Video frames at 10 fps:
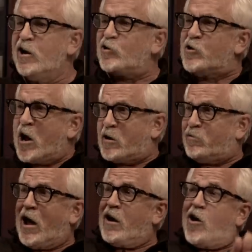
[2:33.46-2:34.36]
learned how to
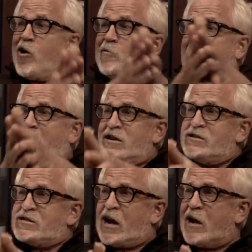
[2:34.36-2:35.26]
block
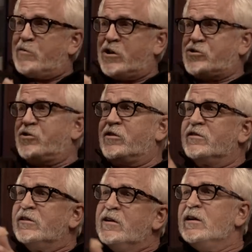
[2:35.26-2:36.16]
harmonize, I
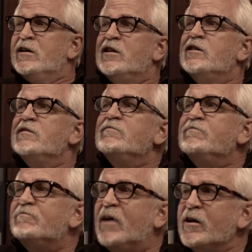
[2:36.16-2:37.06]
pictured
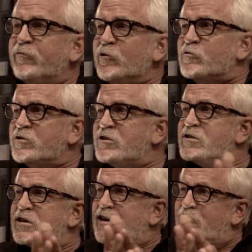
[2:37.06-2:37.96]
my
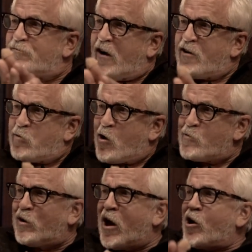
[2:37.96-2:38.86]
flutes in five
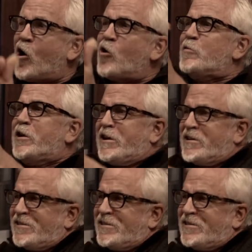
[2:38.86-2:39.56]
part block harmony.